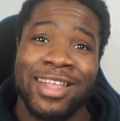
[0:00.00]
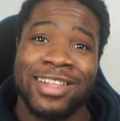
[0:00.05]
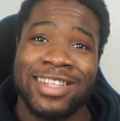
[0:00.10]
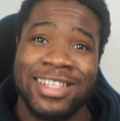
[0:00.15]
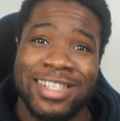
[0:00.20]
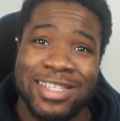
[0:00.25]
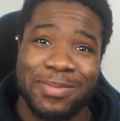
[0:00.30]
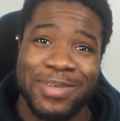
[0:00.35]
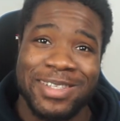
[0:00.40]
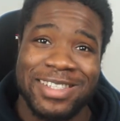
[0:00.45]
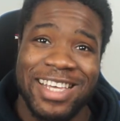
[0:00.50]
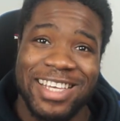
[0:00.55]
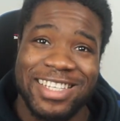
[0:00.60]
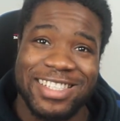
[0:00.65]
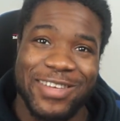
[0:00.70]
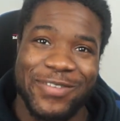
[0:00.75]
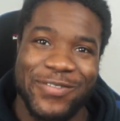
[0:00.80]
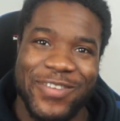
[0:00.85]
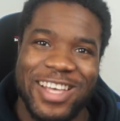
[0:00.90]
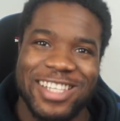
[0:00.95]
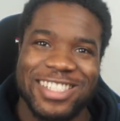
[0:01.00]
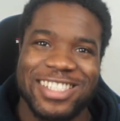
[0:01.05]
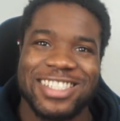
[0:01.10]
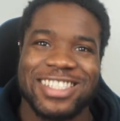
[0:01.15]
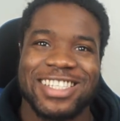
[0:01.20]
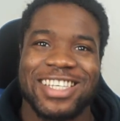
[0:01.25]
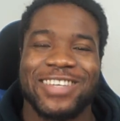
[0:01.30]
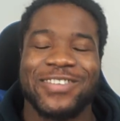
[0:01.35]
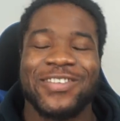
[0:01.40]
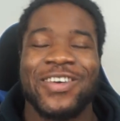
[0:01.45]
This has been
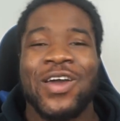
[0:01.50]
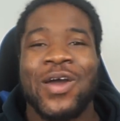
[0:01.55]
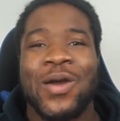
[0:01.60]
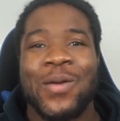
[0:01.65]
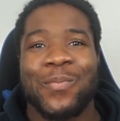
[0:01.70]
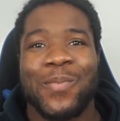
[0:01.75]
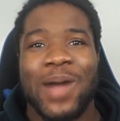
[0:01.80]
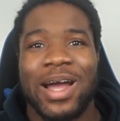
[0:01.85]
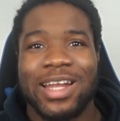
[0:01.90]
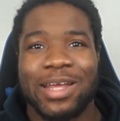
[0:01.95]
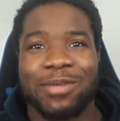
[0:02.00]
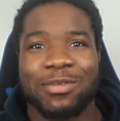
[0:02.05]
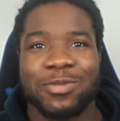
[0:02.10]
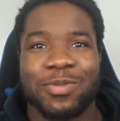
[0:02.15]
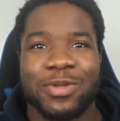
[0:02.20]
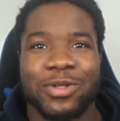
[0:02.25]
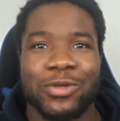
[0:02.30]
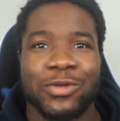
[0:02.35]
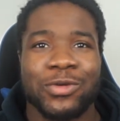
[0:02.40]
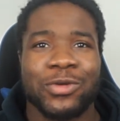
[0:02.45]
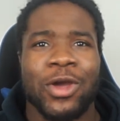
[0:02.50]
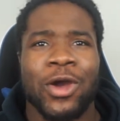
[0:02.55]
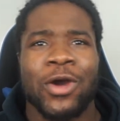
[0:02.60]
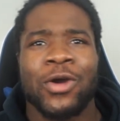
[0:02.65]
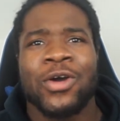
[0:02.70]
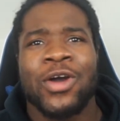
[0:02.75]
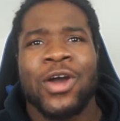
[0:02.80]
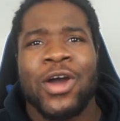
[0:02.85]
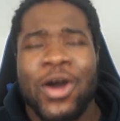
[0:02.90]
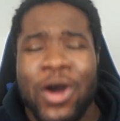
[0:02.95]
Tickzon. My name has been
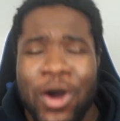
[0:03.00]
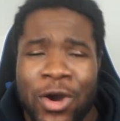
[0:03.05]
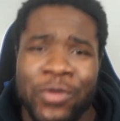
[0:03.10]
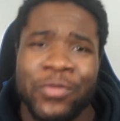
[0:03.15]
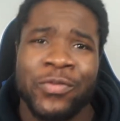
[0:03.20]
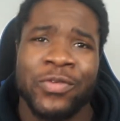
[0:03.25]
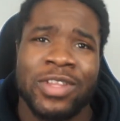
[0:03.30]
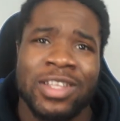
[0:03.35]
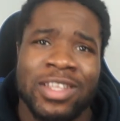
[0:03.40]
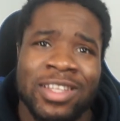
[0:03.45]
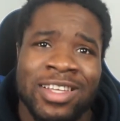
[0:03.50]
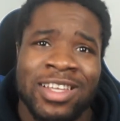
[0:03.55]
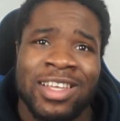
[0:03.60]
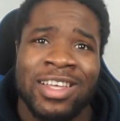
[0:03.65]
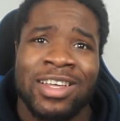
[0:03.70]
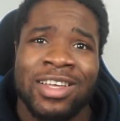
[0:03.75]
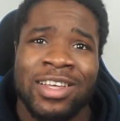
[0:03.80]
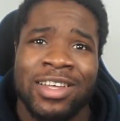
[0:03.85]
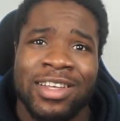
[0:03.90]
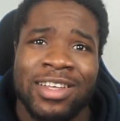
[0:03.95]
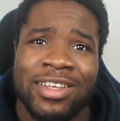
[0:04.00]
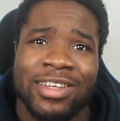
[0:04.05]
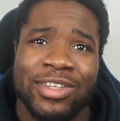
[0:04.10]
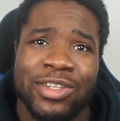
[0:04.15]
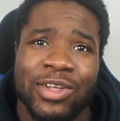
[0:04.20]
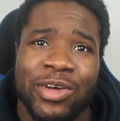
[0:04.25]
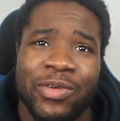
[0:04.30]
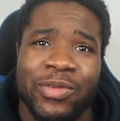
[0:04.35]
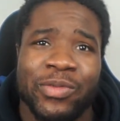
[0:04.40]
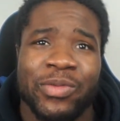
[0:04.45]
Ugo. Hopefully,
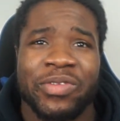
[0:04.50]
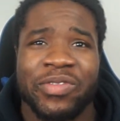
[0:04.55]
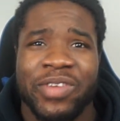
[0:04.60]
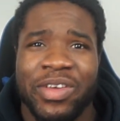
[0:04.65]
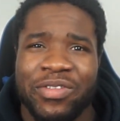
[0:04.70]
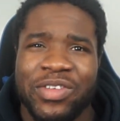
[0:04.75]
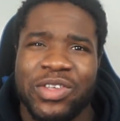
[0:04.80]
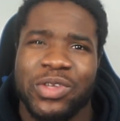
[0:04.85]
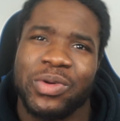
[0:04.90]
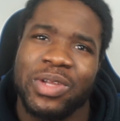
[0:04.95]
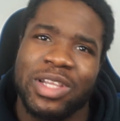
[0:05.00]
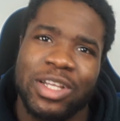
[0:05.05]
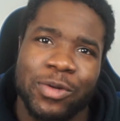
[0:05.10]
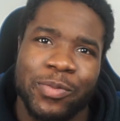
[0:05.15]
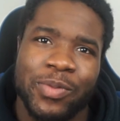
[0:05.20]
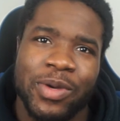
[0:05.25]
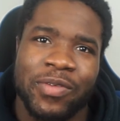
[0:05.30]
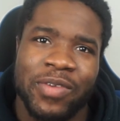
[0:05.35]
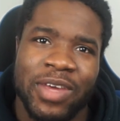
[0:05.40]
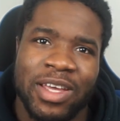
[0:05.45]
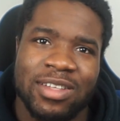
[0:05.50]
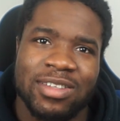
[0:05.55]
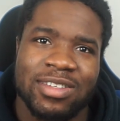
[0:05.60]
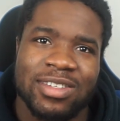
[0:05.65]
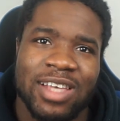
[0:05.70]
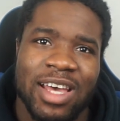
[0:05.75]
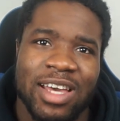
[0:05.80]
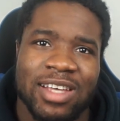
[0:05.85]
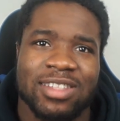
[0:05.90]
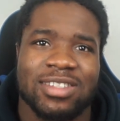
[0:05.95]
we've given you a little bit of
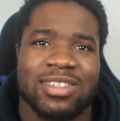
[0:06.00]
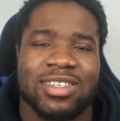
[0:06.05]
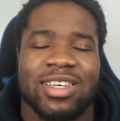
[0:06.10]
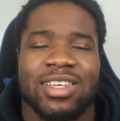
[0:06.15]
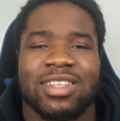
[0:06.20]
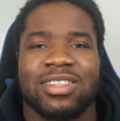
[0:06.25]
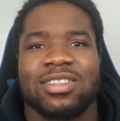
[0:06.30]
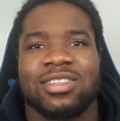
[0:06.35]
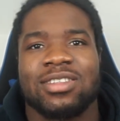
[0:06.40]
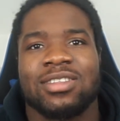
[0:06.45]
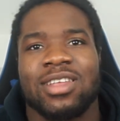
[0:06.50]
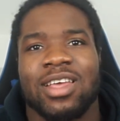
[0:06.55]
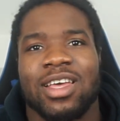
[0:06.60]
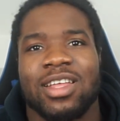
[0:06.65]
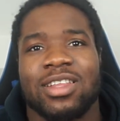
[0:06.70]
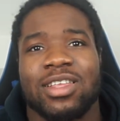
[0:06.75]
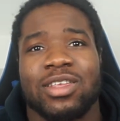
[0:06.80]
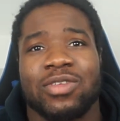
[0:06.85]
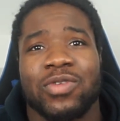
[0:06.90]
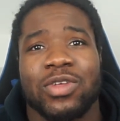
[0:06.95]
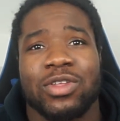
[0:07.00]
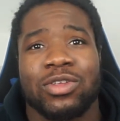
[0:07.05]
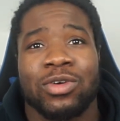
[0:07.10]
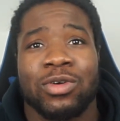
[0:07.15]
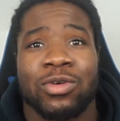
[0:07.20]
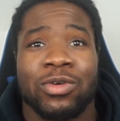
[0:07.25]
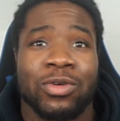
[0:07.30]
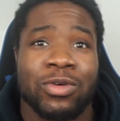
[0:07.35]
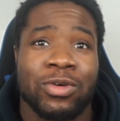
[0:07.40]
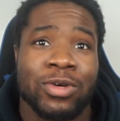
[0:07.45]
insight in this
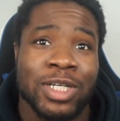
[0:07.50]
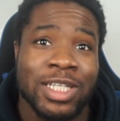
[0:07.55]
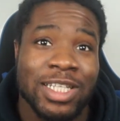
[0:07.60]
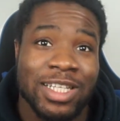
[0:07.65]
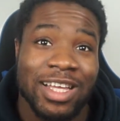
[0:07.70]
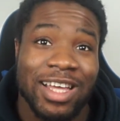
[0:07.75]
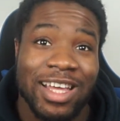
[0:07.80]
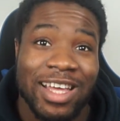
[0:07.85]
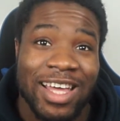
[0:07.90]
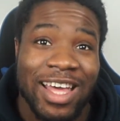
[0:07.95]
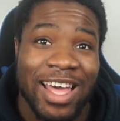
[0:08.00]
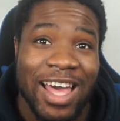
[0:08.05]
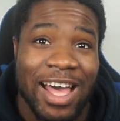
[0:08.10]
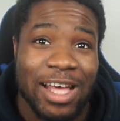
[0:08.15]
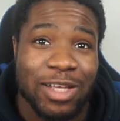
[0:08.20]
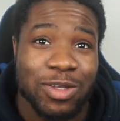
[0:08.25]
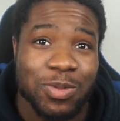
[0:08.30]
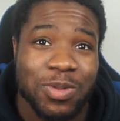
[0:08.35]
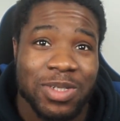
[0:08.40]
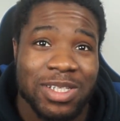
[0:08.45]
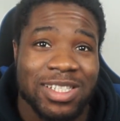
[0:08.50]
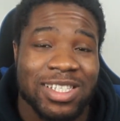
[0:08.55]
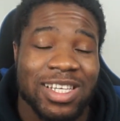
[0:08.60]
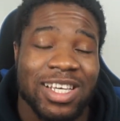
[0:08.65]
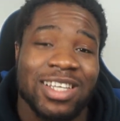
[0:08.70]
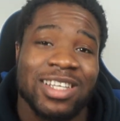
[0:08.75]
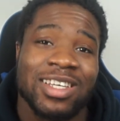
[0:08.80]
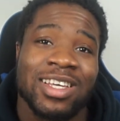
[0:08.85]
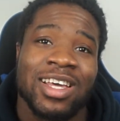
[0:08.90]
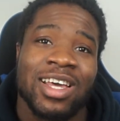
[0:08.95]
video, or as we
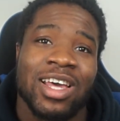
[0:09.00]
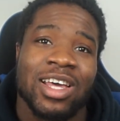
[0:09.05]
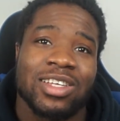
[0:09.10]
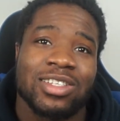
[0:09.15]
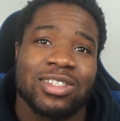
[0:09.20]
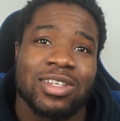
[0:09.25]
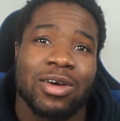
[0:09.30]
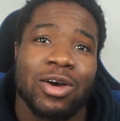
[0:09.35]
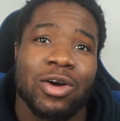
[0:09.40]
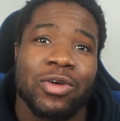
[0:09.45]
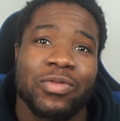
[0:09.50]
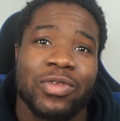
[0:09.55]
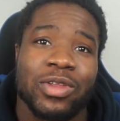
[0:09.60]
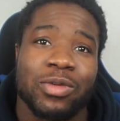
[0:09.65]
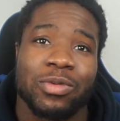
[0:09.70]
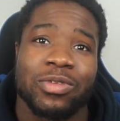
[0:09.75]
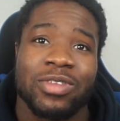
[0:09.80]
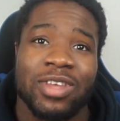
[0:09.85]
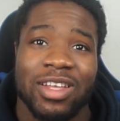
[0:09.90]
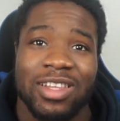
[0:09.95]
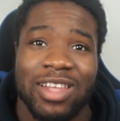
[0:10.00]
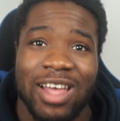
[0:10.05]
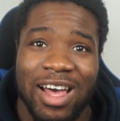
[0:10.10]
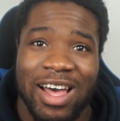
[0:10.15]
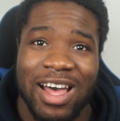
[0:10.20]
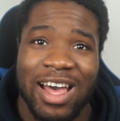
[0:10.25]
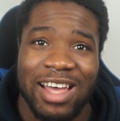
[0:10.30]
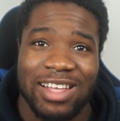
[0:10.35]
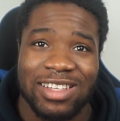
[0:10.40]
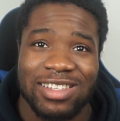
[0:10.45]
say, so hopefully we've turned our
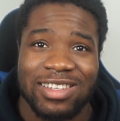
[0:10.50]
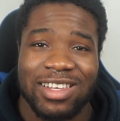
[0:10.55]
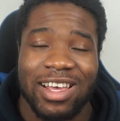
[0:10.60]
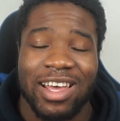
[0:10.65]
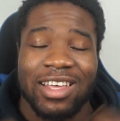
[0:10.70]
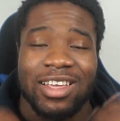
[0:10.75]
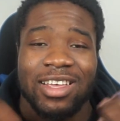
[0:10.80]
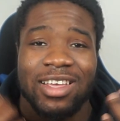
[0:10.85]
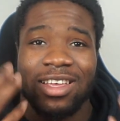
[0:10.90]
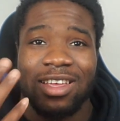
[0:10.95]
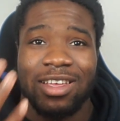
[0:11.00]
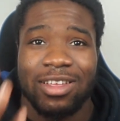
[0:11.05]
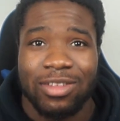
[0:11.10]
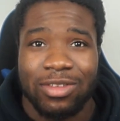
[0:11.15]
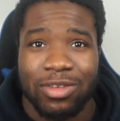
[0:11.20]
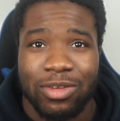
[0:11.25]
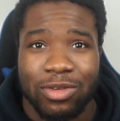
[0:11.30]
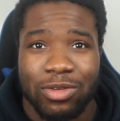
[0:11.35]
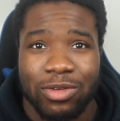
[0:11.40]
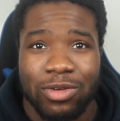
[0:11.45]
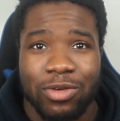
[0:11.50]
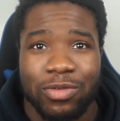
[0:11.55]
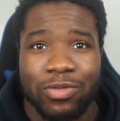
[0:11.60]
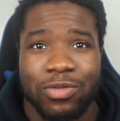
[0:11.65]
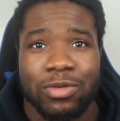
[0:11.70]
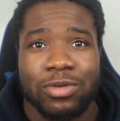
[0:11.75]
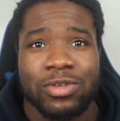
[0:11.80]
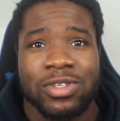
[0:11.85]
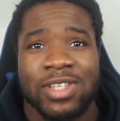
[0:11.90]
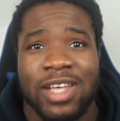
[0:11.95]
hindsight into your
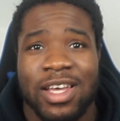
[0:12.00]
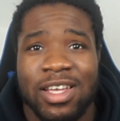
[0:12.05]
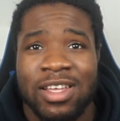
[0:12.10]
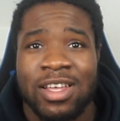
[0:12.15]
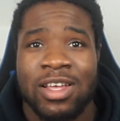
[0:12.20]
foresight.